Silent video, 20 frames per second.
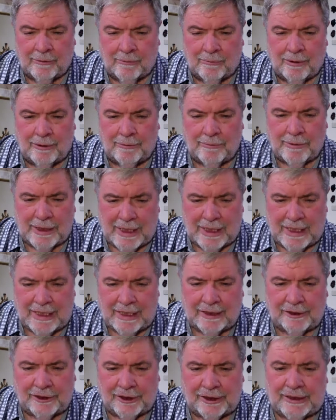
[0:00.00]
When we
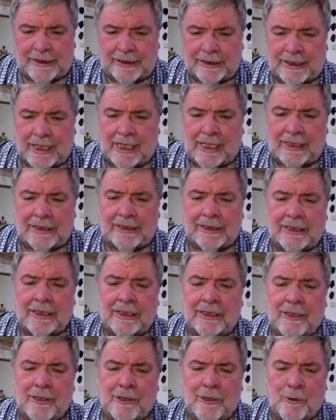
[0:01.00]
hear Jesus ask,
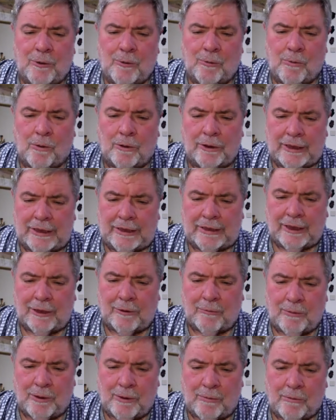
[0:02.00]
what is
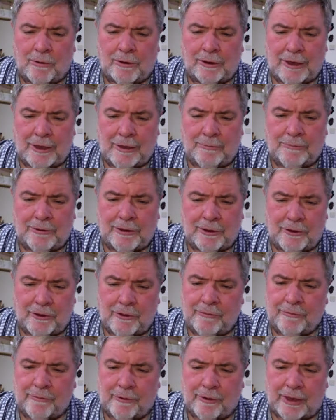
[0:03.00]
it we want him to
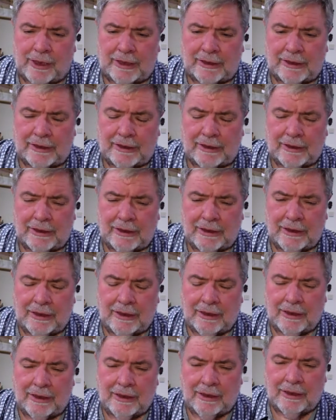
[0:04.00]
do for us?
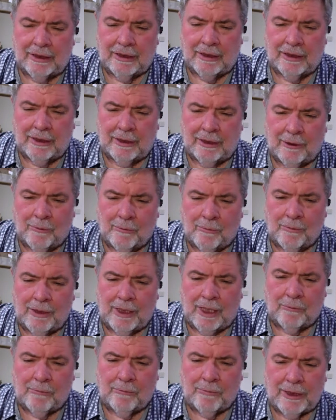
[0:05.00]
We
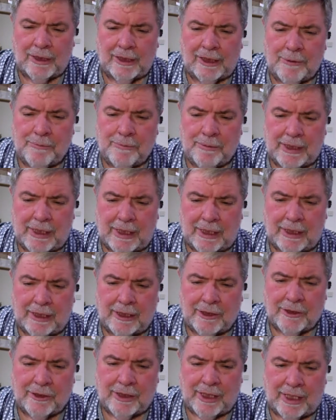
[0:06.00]
are really
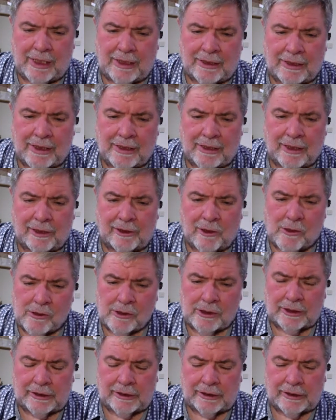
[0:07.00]
beginning to enter the
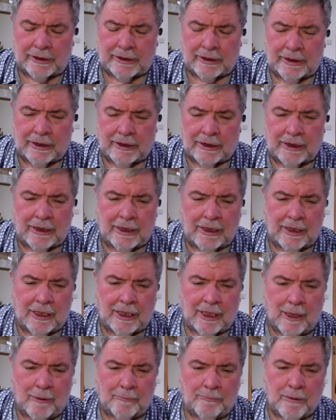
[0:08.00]
longest
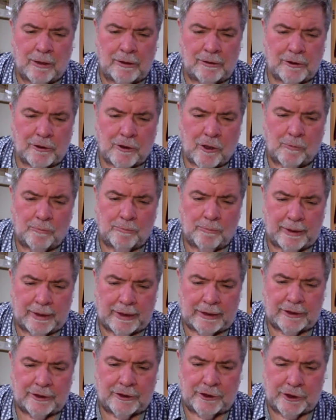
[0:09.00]
and most
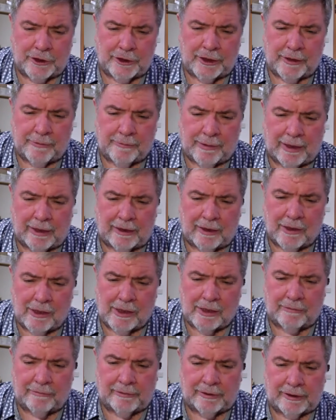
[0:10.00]
complex journey of our
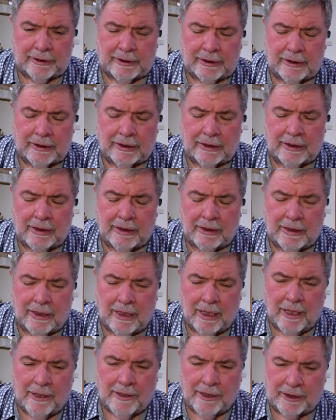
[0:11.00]
lives,
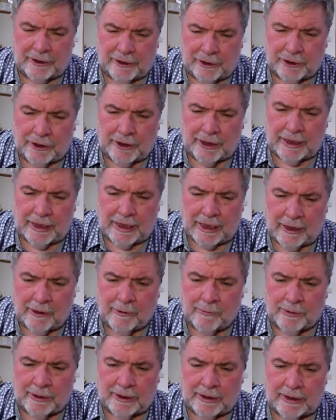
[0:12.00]
a journey
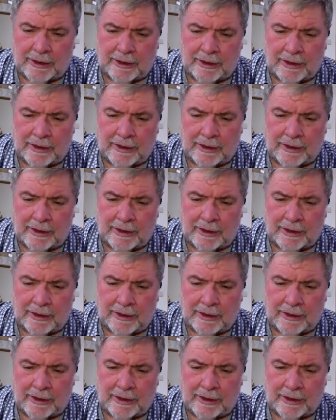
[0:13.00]
inward.